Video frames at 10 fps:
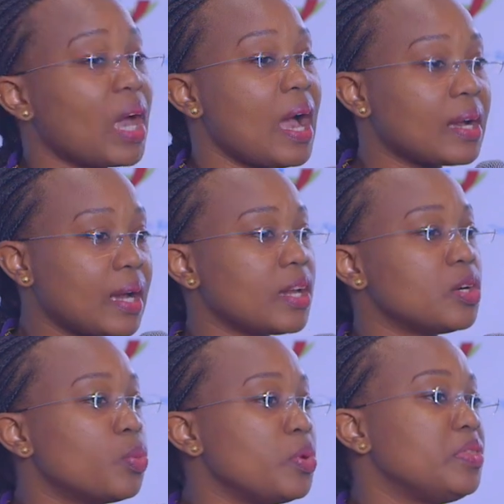
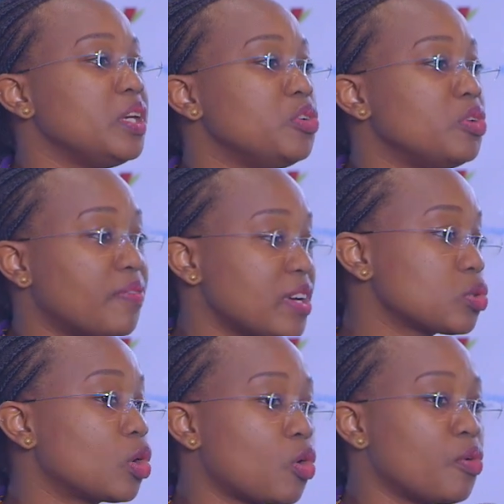anchored within
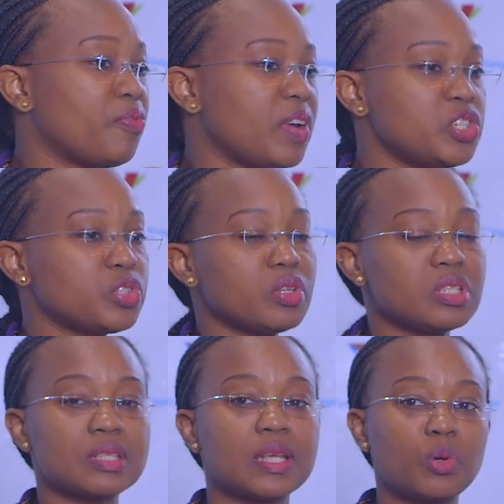universal
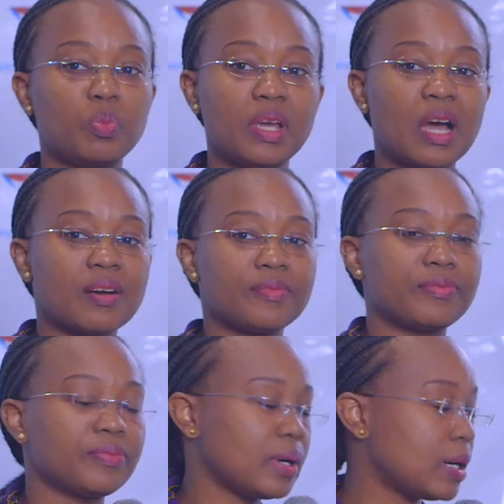conventions that we have,
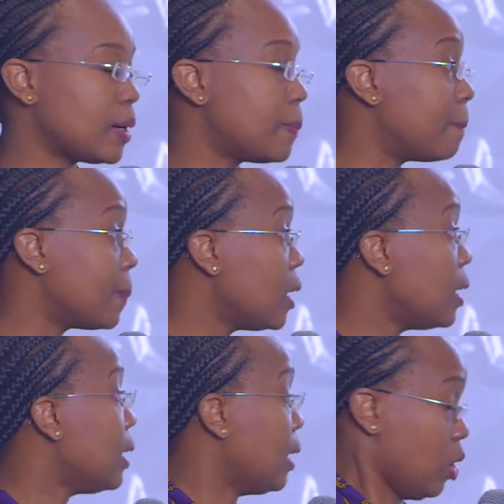
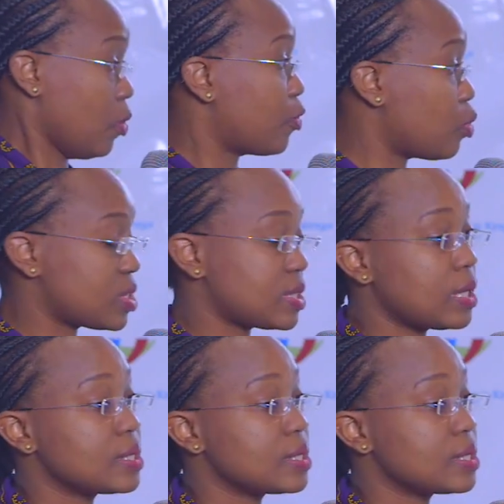of course,